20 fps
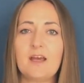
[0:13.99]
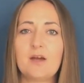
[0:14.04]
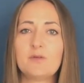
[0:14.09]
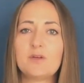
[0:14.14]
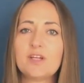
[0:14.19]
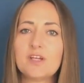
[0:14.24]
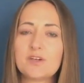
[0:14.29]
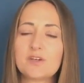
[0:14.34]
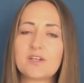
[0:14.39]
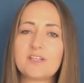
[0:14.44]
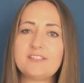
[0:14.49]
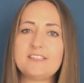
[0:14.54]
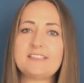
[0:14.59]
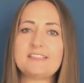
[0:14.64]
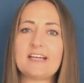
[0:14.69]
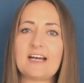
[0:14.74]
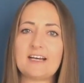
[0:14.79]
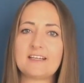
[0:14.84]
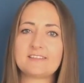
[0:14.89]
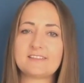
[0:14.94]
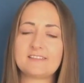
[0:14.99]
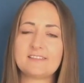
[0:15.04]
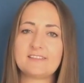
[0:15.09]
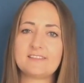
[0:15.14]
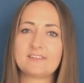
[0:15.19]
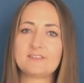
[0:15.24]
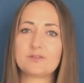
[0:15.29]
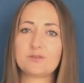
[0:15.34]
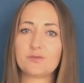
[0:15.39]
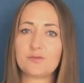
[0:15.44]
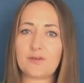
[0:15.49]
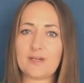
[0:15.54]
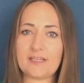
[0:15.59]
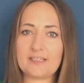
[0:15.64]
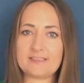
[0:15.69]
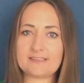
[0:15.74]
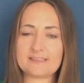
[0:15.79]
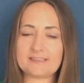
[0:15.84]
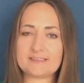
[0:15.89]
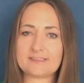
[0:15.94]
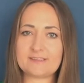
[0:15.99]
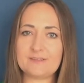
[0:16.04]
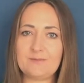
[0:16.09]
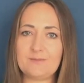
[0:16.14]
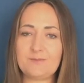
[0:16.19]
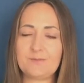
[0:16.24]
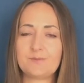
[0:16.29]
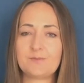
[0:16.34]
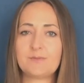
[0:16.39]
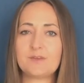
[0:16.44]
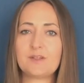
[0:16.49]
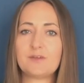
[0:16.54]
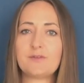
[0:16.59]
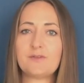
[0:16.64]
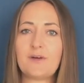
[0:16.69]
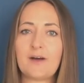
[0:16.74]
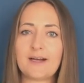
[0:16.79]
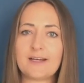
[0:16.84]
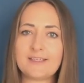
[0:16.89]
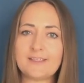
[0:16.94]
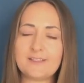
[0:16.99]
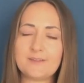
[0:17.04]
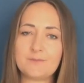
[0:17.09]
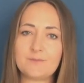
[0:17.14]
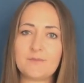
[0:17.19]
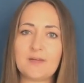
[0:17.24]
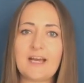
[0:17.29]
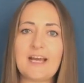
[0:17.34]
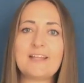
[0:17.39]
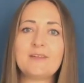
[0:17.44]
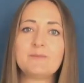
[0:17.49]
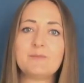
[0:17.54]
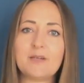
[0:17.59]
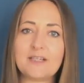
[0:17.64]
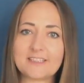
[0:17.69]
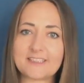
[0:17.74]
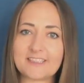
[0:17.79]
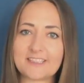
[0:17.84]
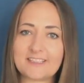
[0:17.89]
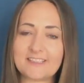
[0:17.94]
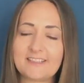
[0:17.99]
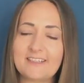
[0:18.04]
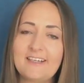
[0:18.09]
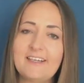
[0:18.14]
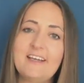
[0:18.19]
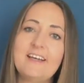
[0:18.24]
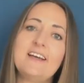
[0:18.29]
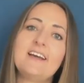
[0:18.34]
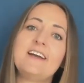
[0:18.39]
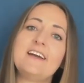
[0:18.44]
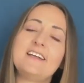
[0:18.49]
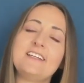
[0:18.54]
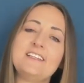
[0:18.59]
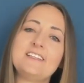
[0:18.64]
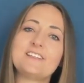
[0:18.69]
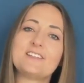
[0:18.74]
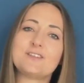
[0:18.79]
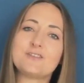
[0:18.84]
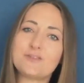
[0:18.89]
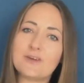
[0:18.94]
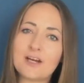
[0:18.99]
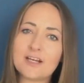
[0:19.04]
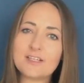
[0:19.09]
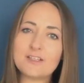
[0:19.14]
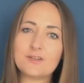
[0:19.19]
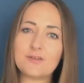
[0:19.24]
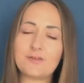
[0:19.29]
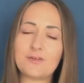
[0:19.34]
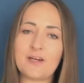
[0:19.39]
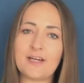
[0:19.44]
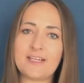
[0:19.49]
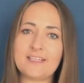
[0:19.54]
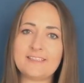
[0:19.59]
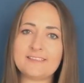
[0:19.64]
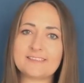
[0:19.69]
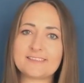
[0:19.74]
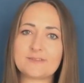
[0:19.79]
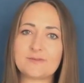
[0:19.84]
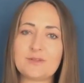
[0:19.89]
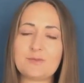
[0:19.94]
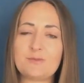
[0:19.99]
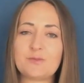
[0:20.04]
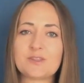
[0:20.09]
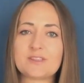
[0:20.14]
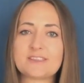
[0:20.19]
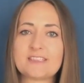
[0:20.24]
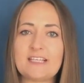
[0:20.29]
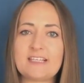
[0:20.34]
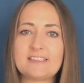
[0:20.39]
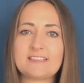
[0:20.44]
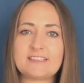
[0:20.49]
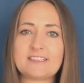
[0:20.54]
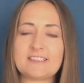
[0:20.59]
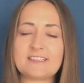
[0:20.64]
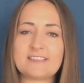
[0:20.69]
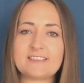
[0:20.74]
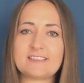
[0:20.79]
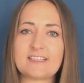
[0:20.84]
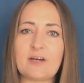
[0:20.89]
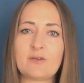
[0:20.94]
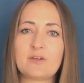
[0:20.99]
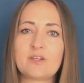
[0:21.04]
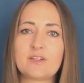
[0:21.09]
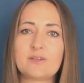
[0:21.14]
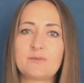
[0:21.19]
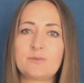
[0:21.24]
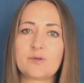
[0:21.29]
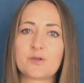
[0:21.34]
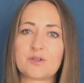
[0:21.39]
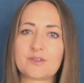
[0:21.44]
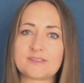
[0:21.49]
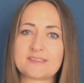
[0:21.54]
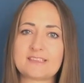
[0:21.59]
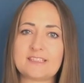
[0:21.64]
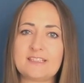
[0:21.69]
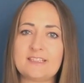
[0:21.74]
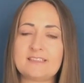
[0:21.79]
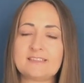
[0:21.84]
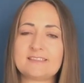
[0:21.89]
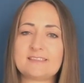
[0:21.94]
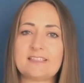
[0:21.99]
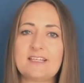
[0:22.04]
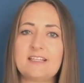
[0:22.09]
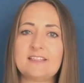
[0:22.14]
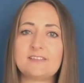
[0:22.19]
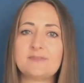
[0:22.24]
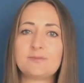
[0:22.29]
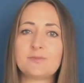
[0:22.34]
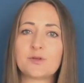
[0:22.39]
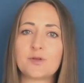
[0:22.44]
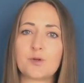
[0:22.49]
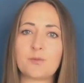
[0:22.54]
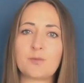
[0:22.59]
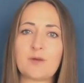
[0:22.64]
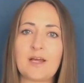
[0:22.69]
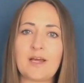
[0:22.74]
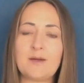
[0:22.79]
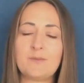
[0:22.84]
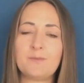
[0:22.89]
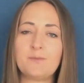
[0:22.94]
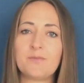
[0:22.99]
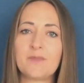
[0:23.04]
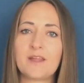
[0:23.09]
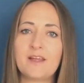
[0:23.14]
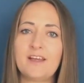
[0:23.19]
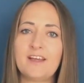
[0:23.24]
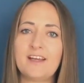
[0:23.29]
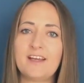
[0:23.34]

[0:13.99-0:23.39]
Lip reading: We already done two phases, define and measure. In define phase, we presented our process and problem